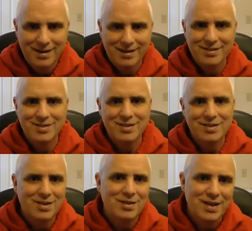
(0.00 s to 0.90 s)
you know, there's
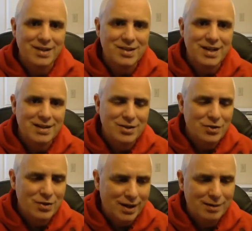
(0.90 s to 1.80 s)
certain things you need to
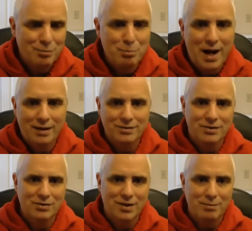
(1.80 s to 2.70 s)
do to balance
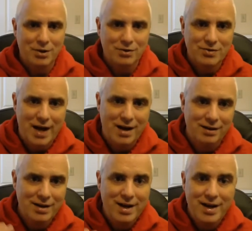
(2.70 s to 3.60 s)
those chemicals out.